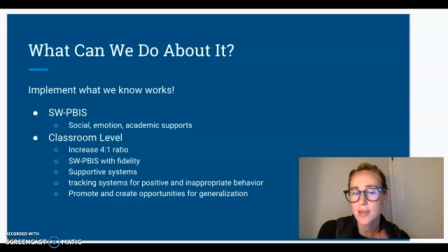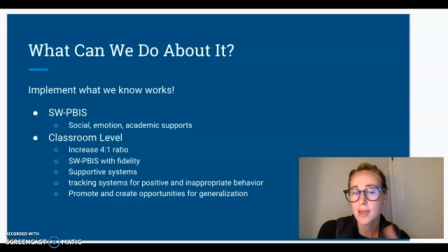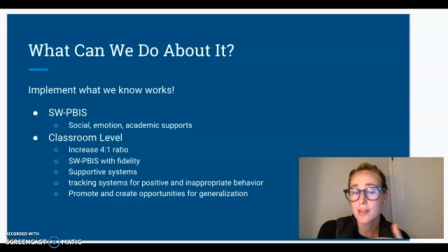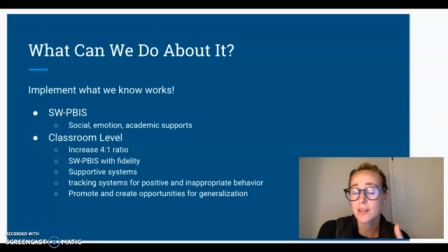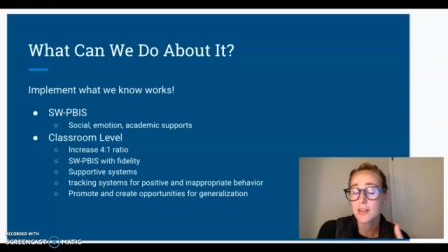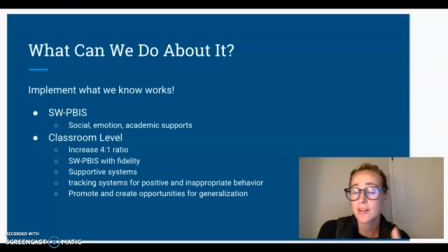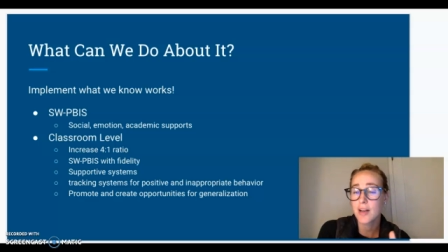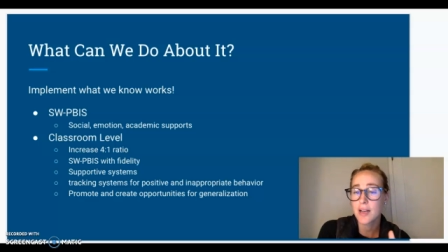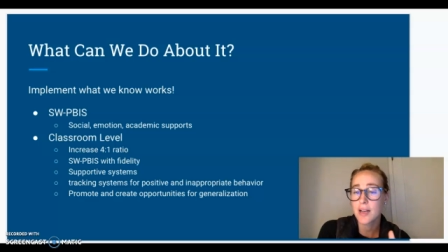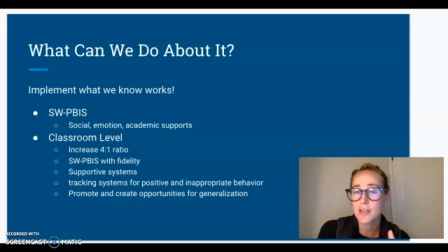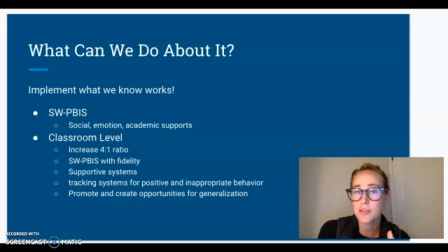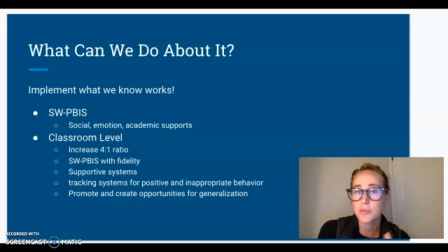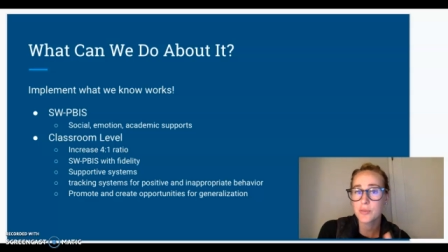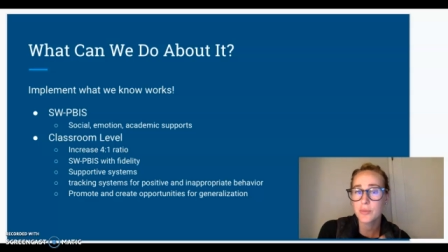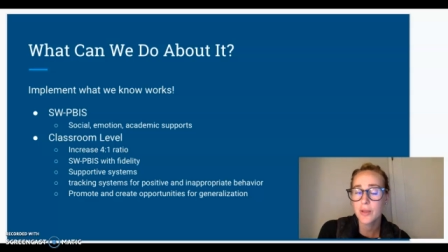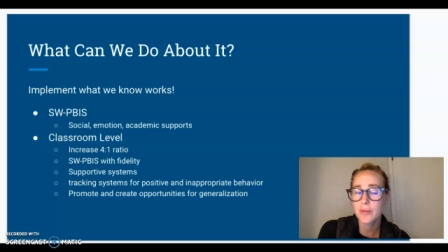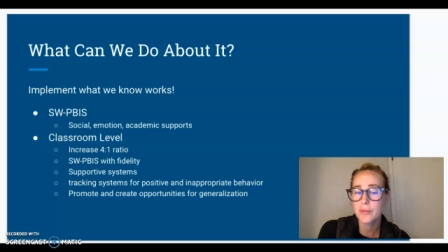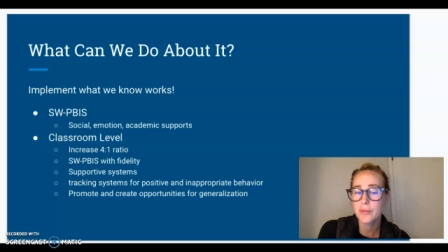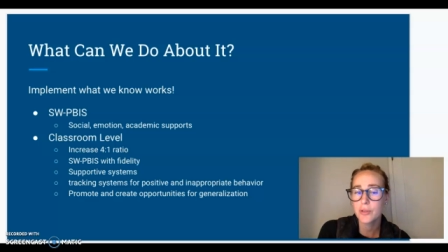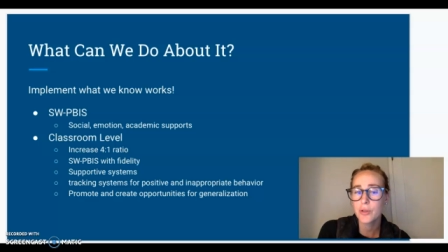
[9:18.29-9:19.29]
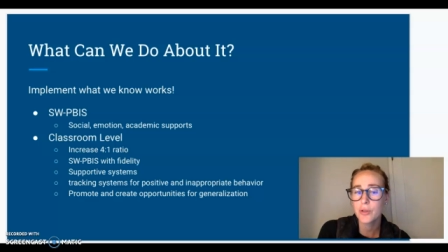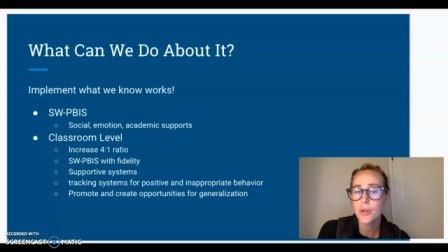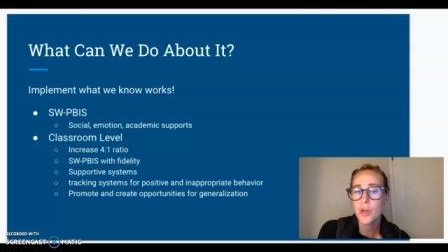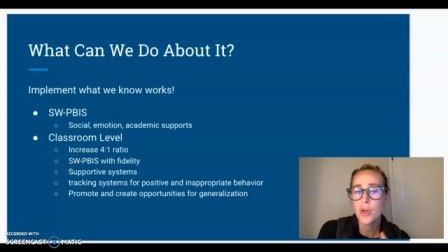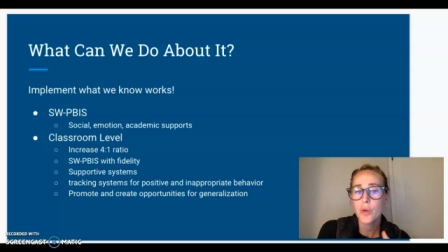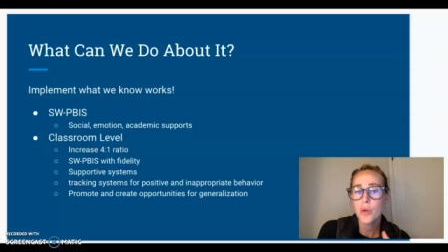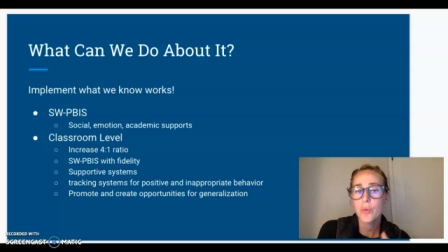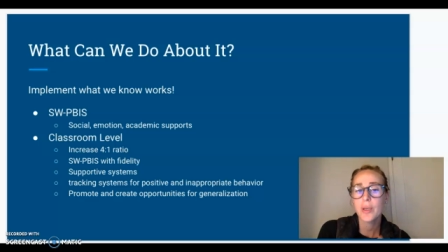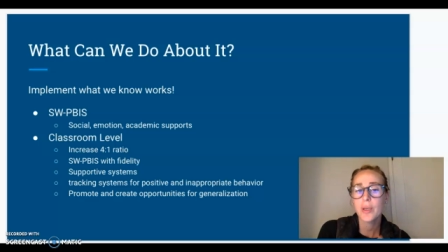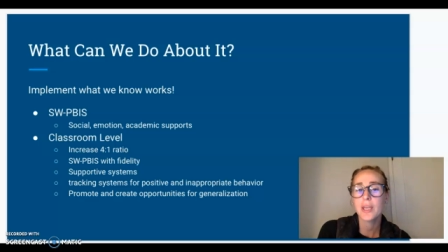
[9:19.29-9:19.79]
At the classroom level,
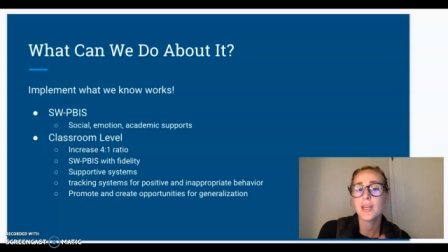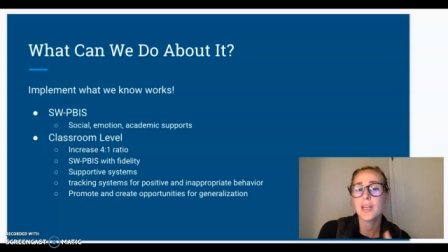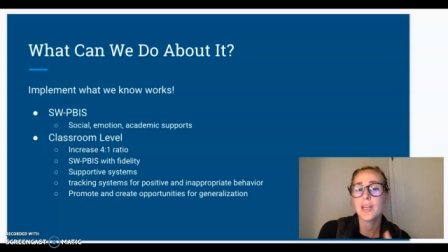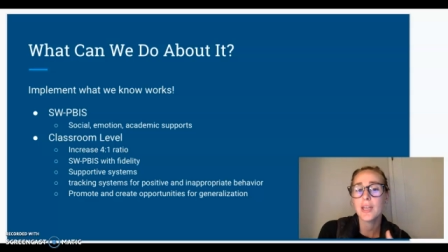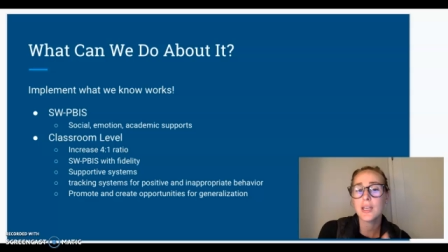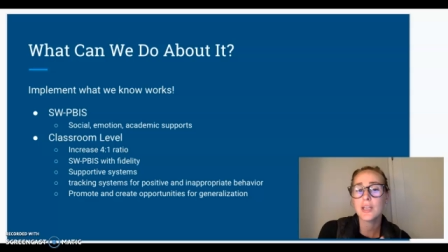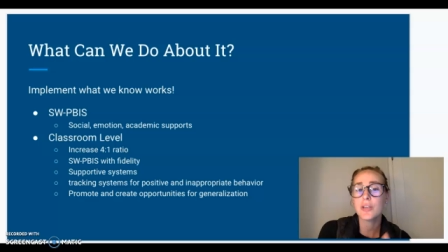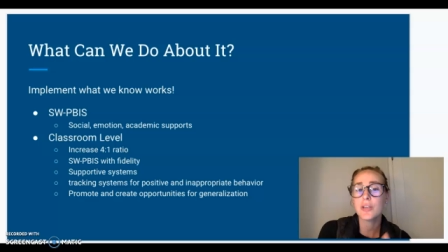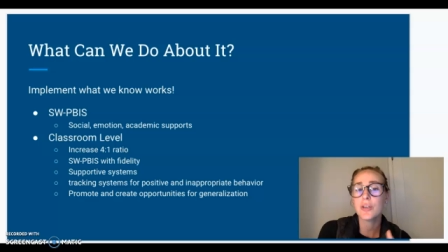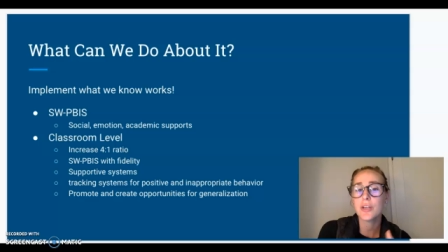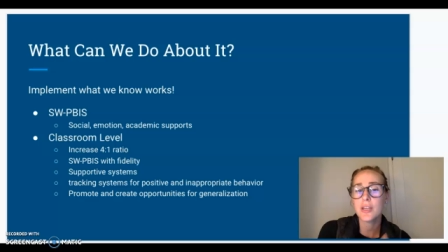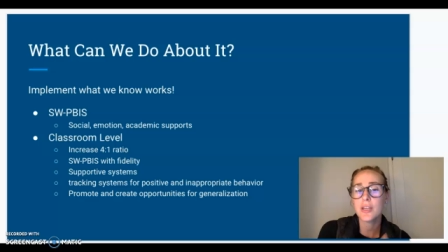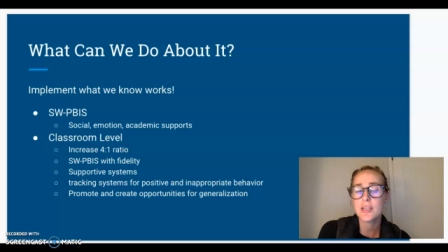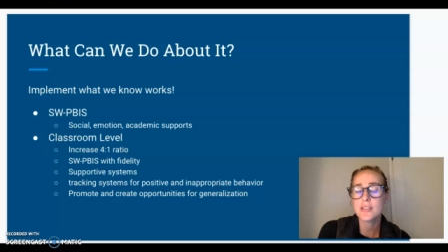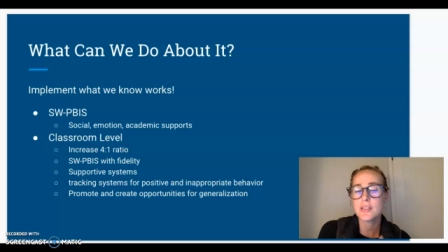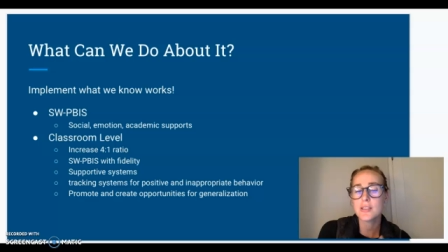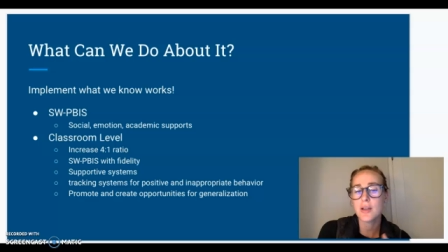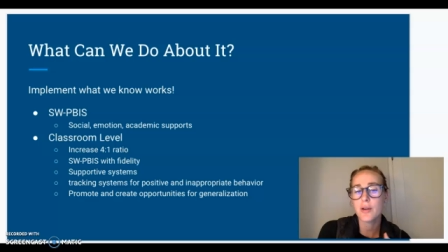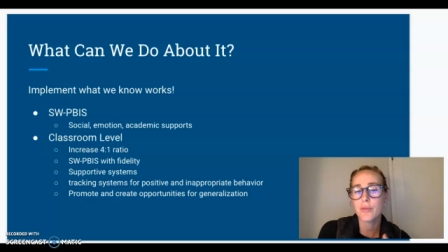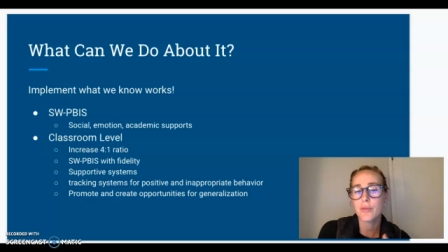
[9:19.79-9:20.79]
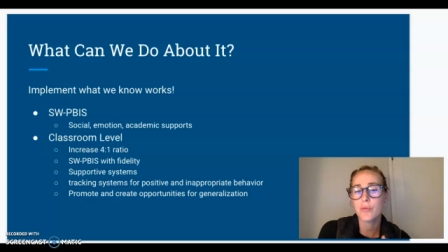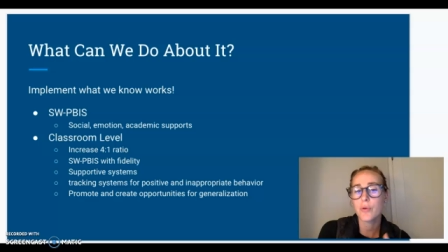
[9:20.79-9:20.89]
we can increase our